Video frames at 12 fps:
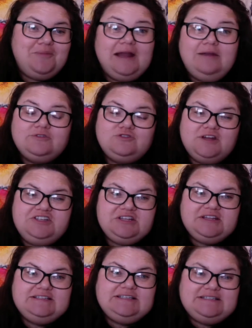My name is
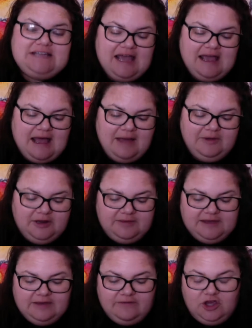Rachael, and today I'm going to
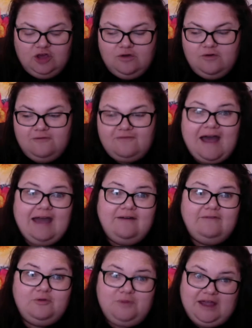be giving you five
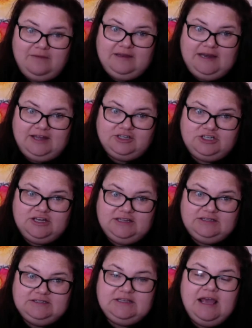
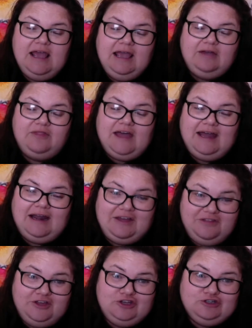recommendations that I
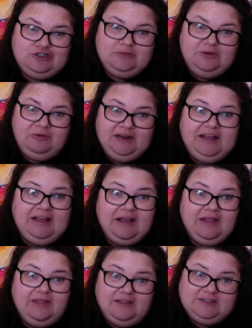think you should be reading
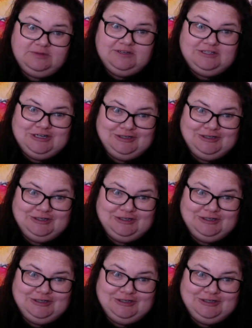this winter.